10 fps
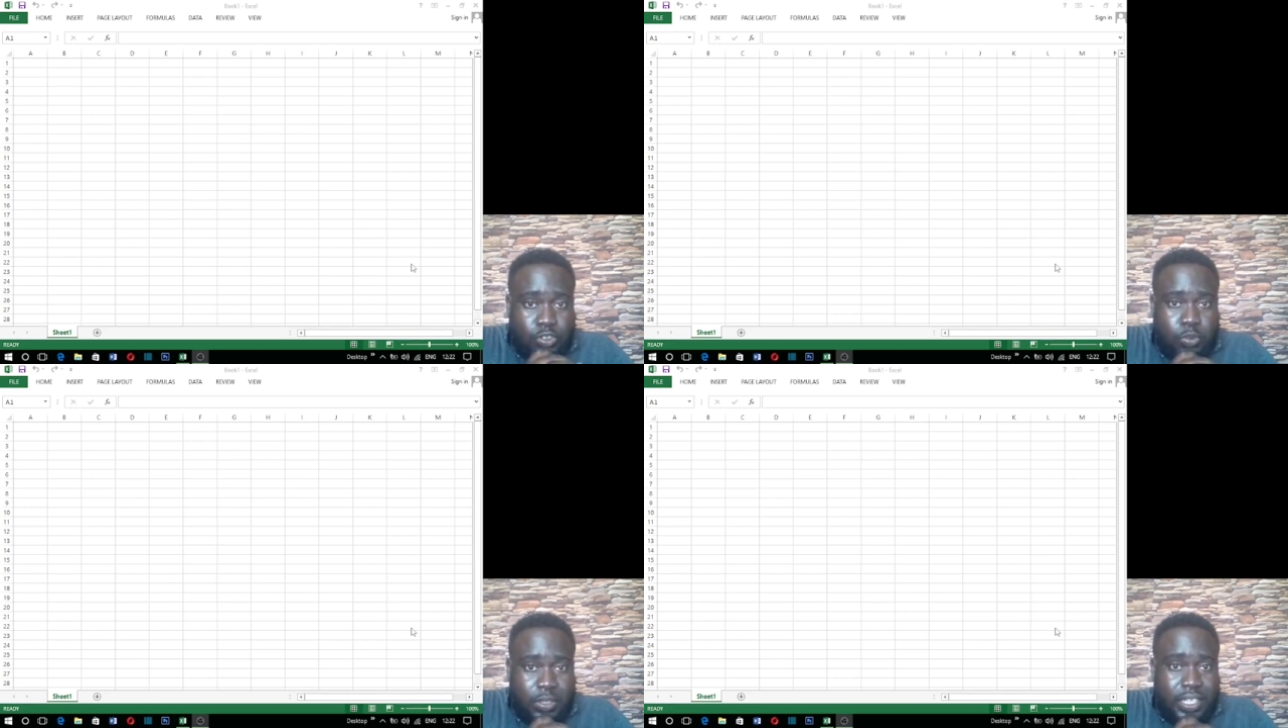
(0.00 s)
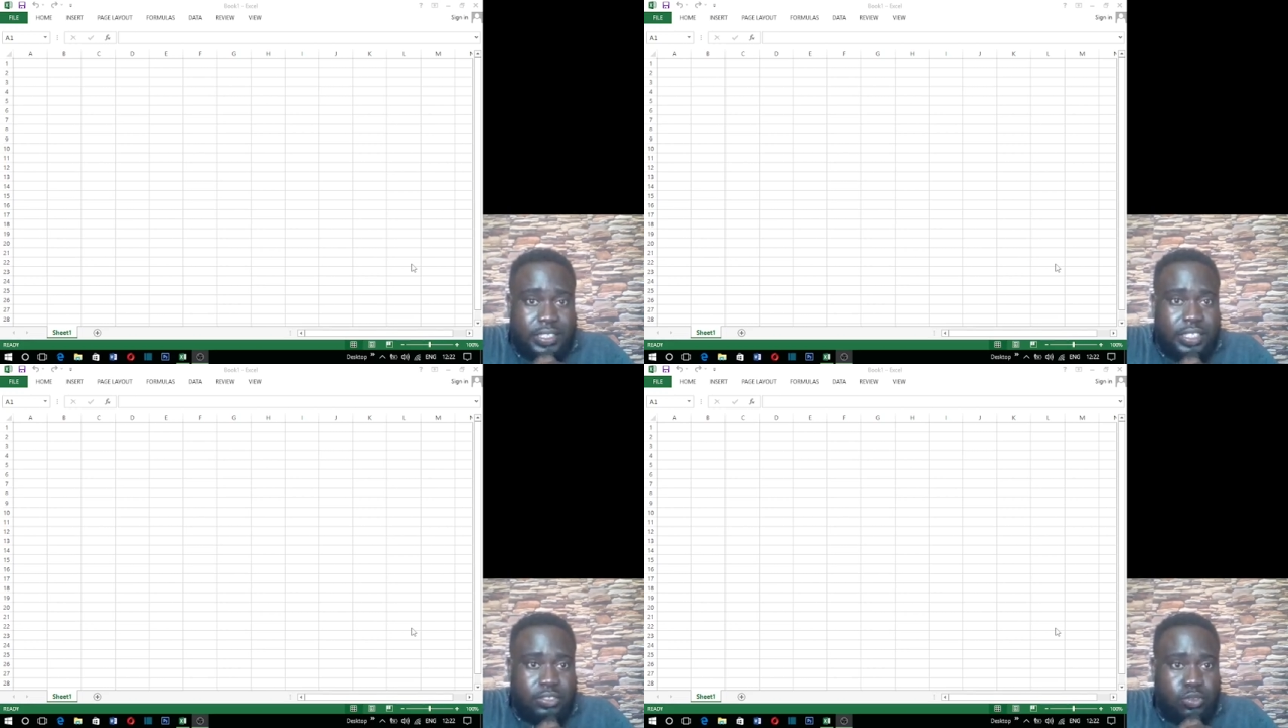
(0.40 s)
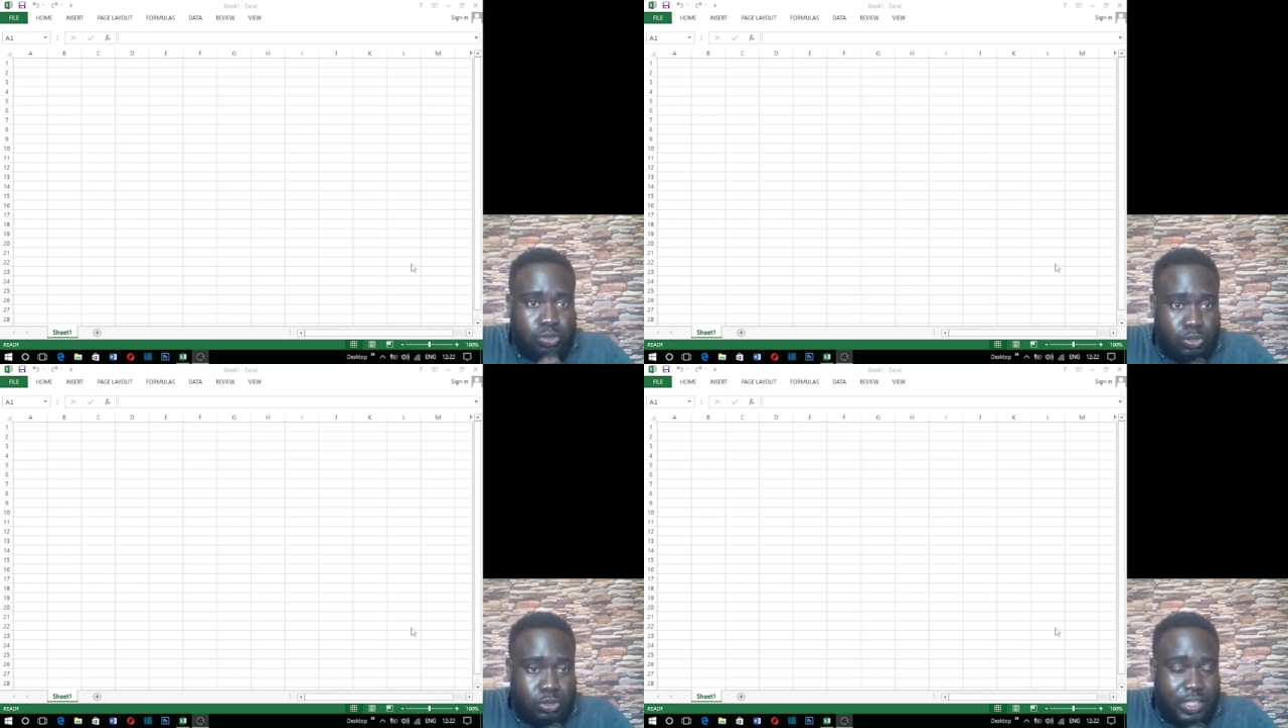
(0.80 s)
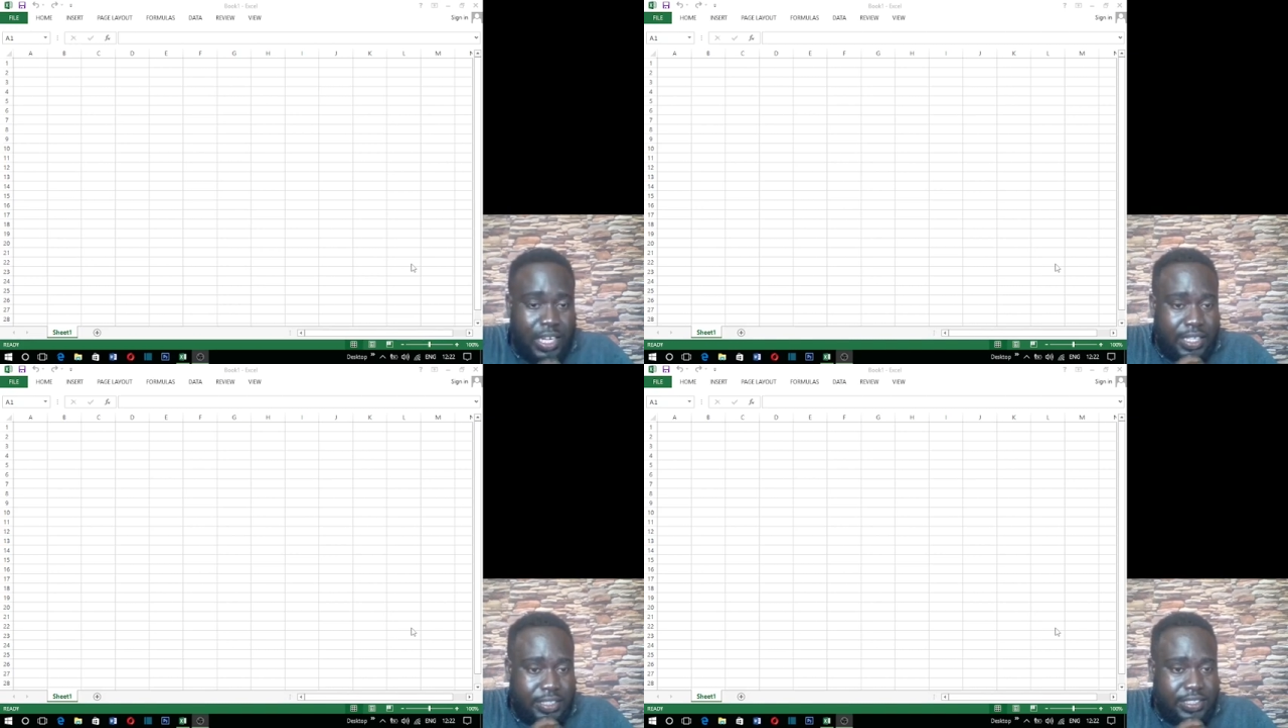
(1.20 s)
be lectured to you
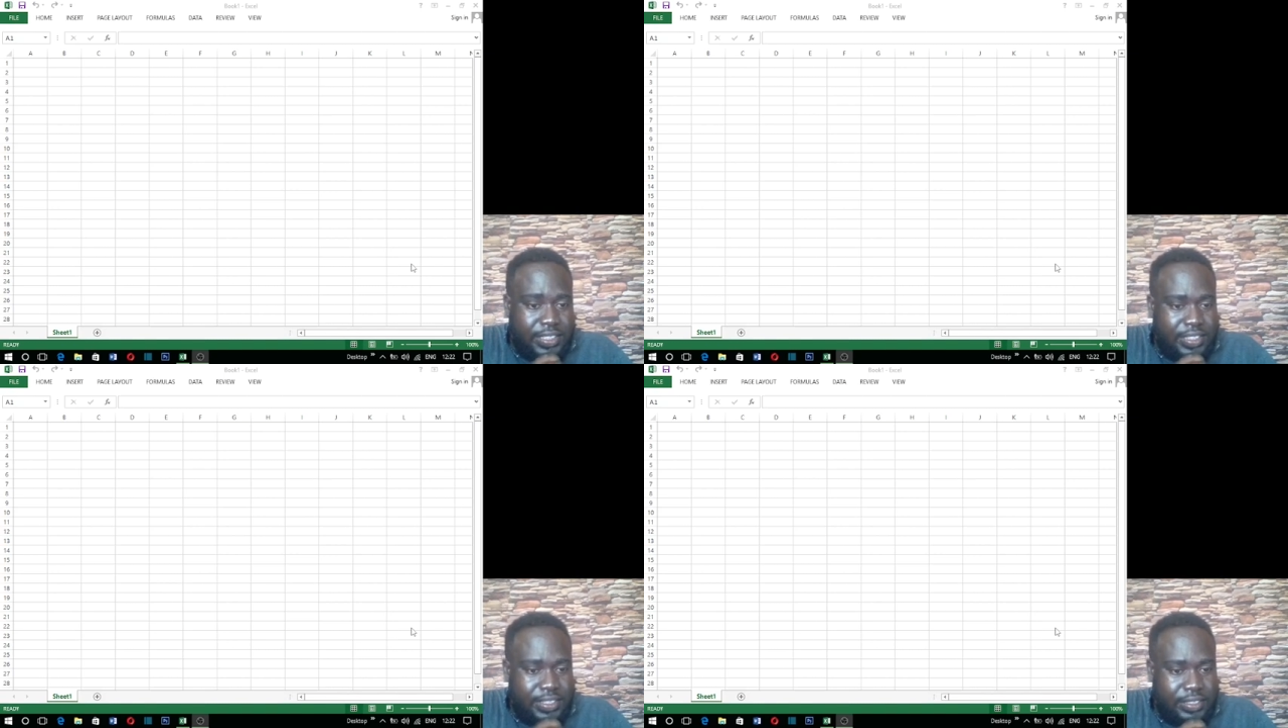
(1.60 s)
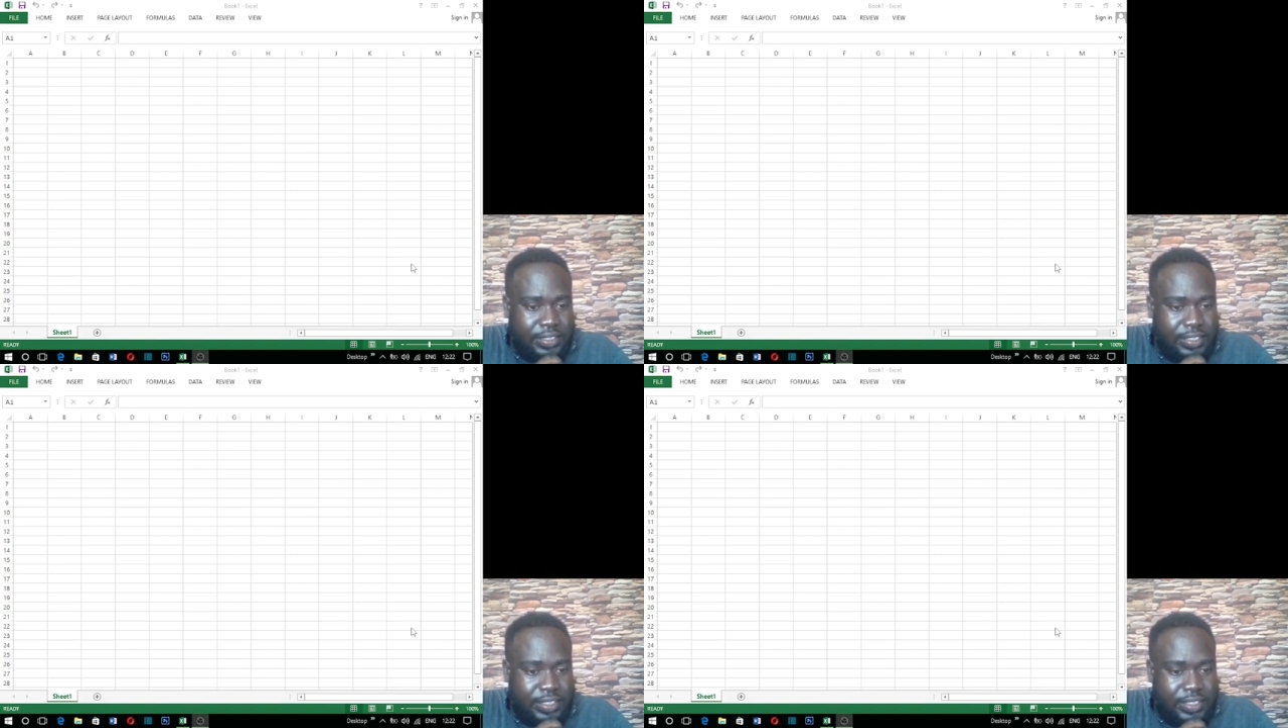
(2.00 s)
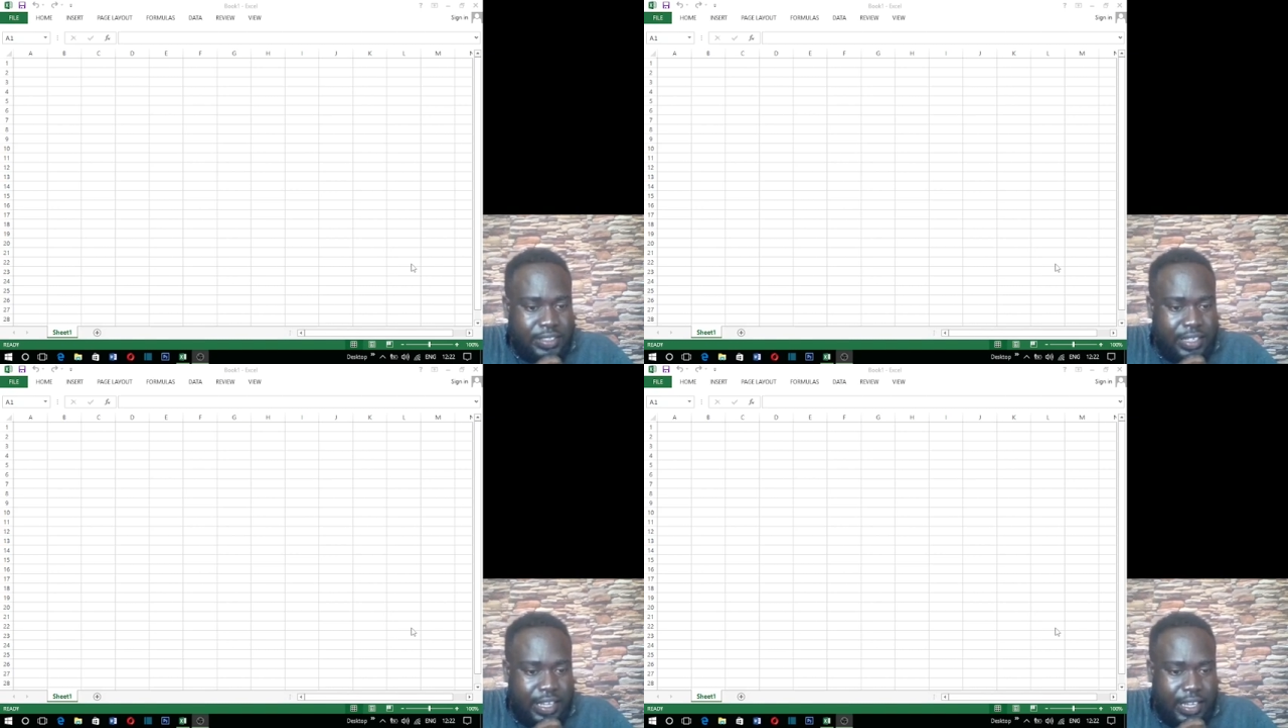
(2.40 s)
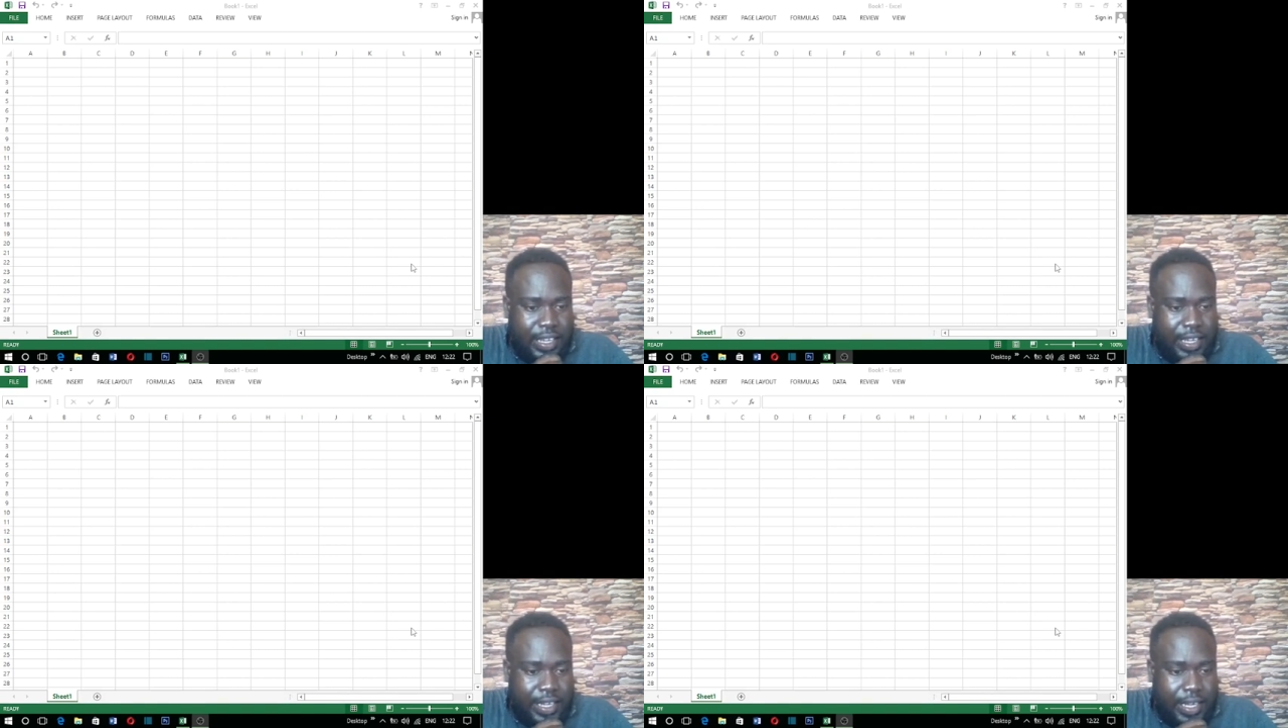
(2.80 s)
guys
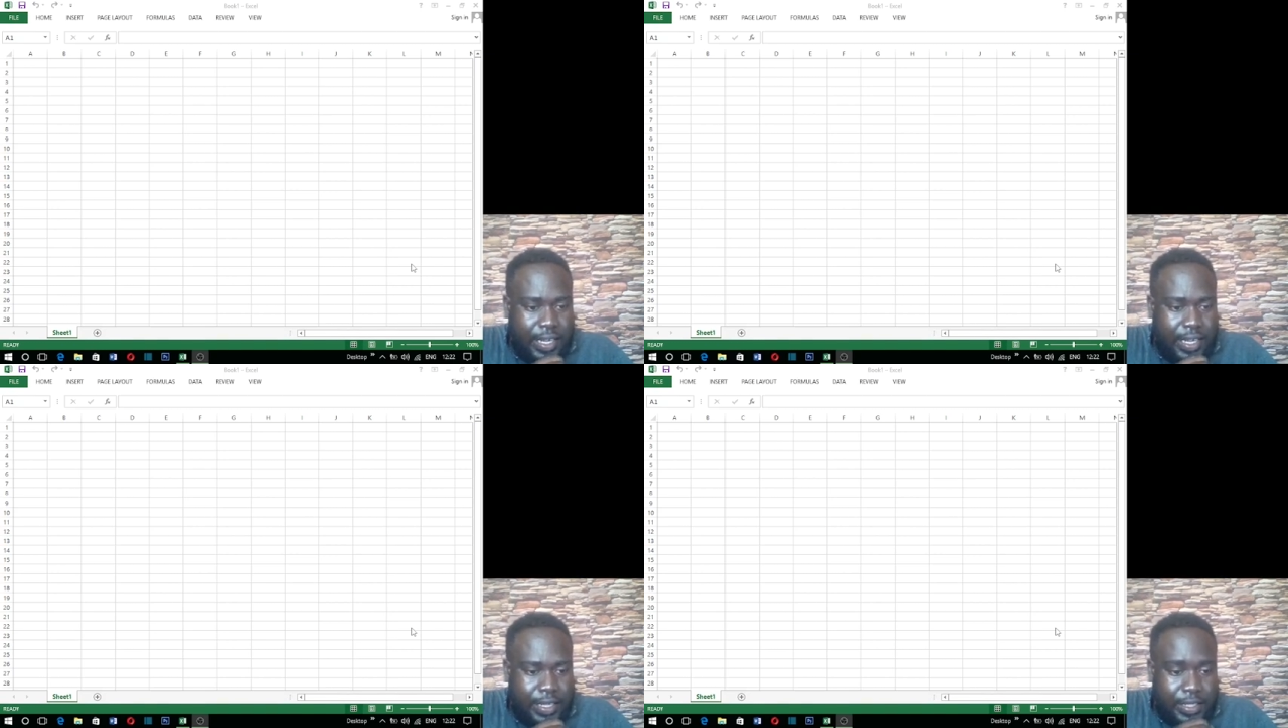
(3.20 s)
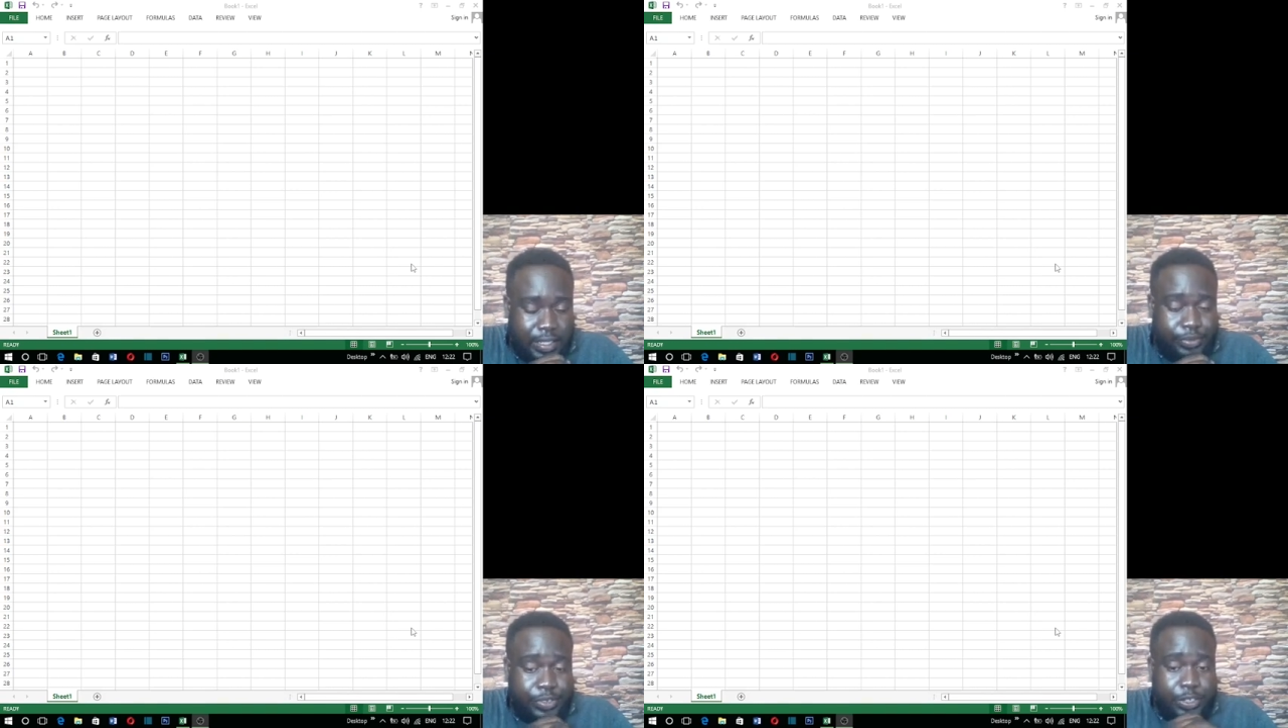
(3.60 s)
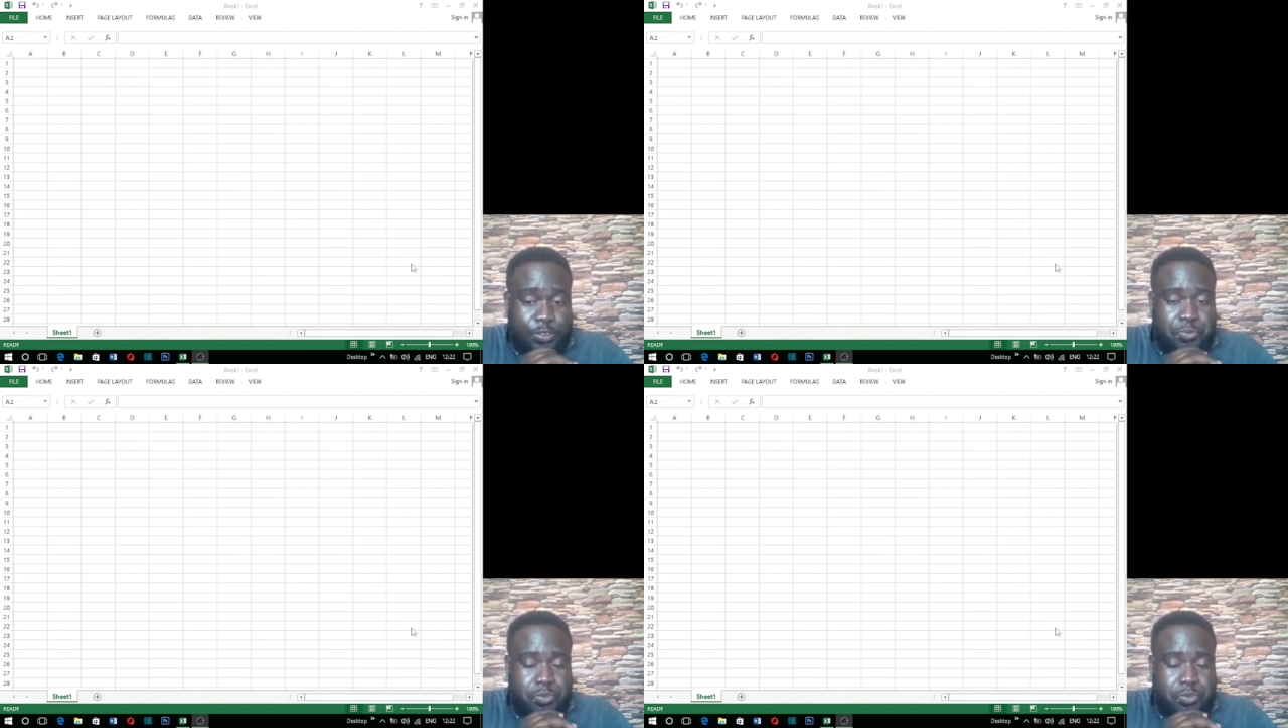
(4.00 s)
in this video.